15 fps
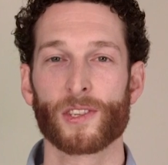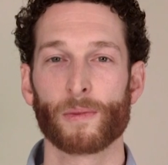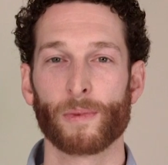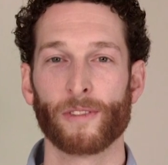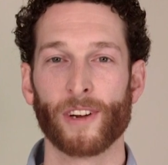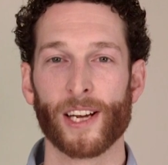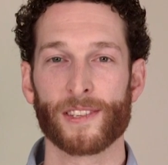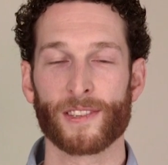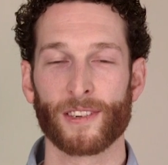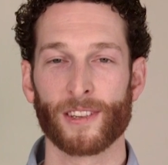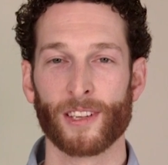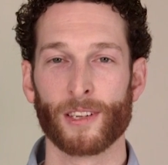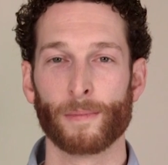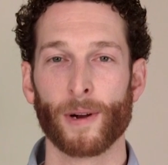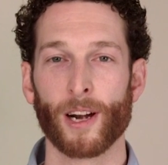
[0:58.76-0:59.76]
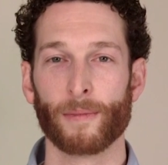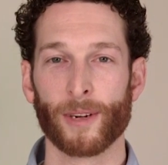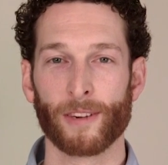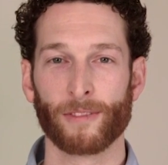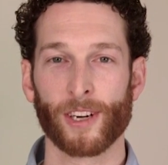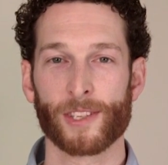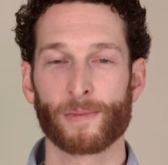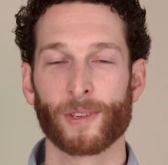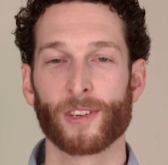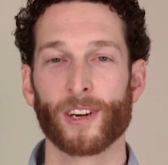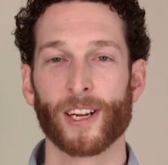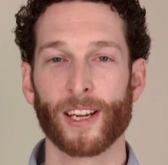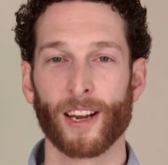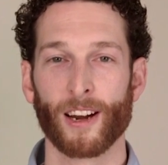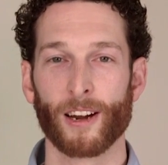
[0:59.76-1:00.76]
supervisor in the Department of
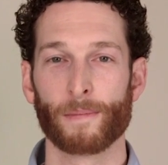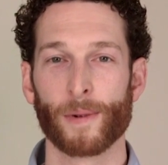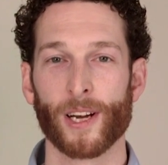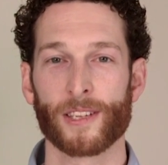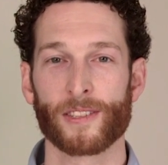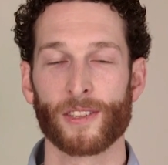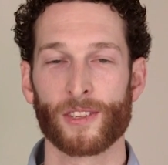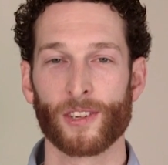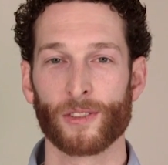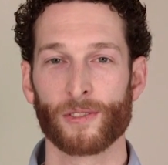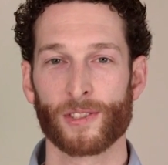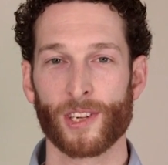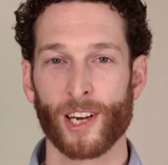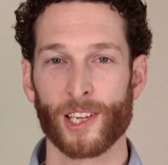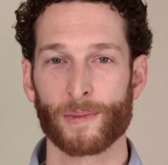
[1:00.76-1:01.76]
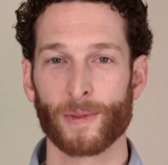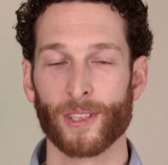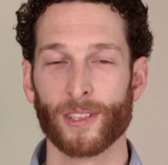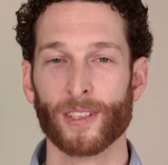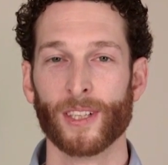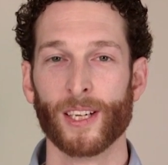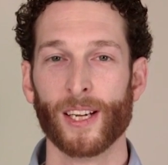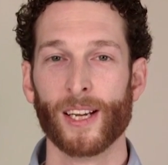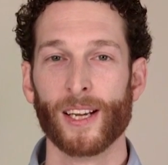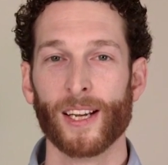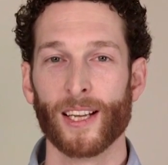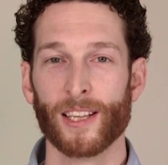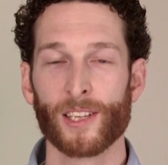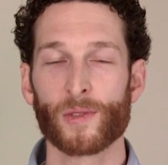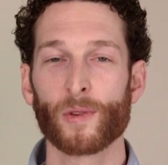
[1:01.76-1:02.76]
Respiratory Care at Boston Children's Hospital,
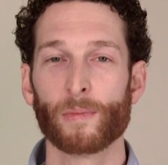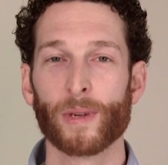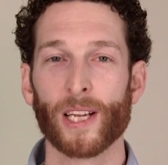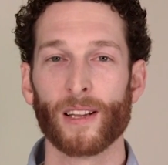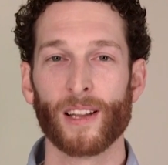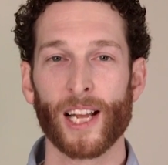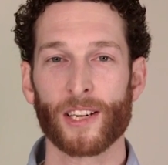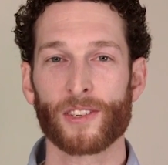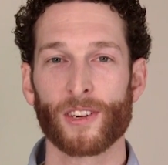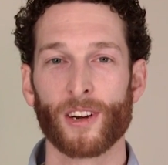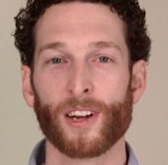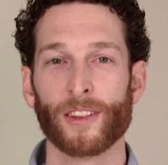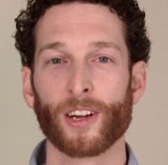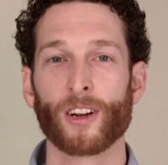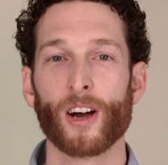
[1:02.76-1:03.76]
and this will be a lecture on the